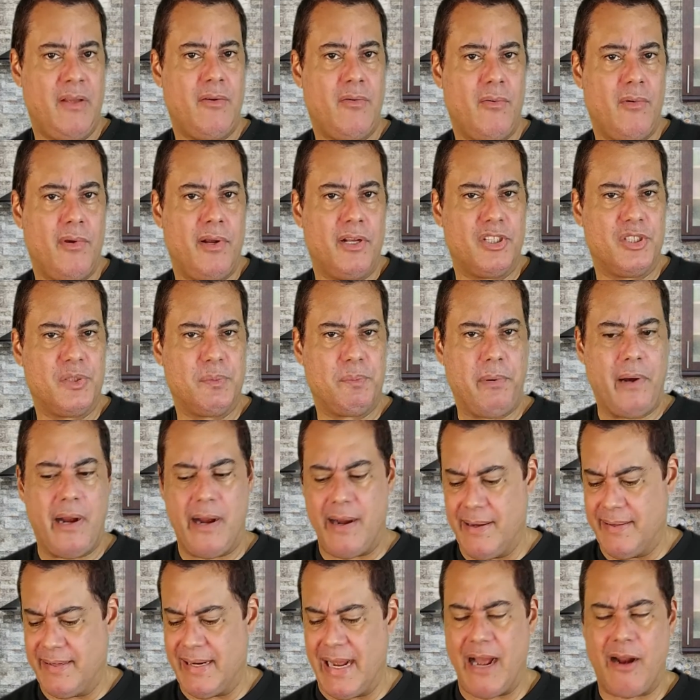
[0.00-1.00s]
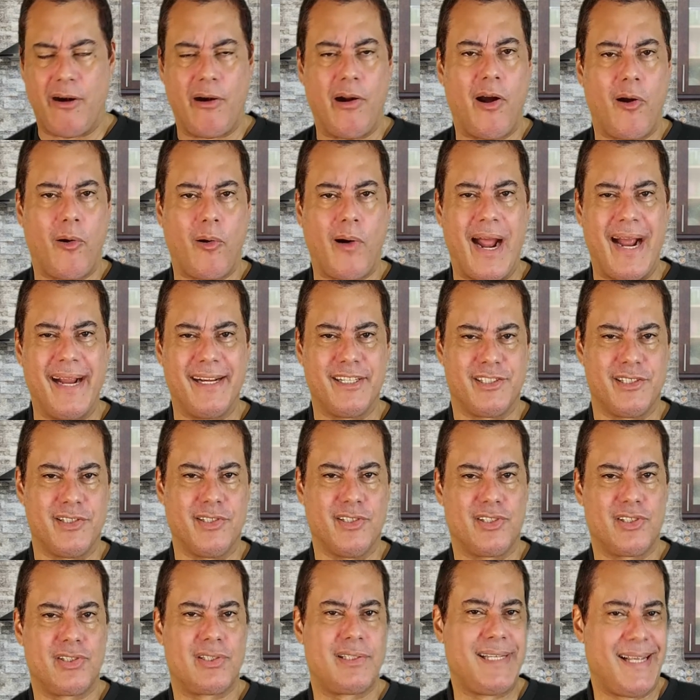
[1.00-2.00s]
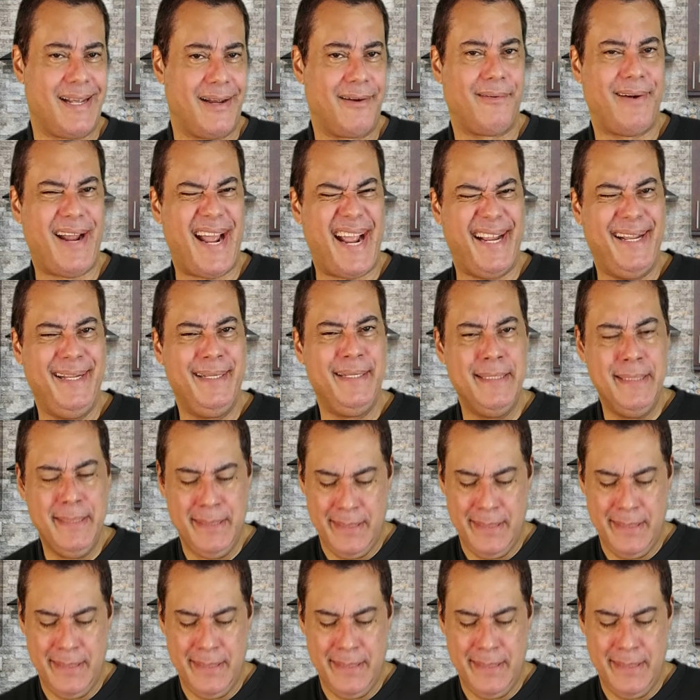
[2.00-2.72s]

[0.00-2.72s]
We expand our horizons, right?